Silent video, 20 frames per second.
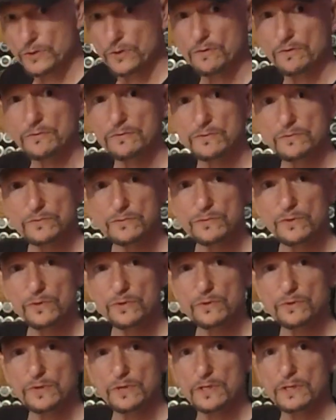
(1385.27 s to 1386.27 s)
no
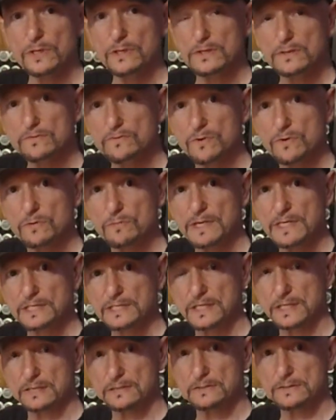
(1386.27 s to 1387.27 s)
varroa mite
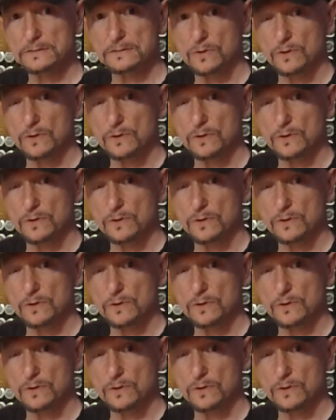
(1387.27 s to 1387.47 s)
cycle.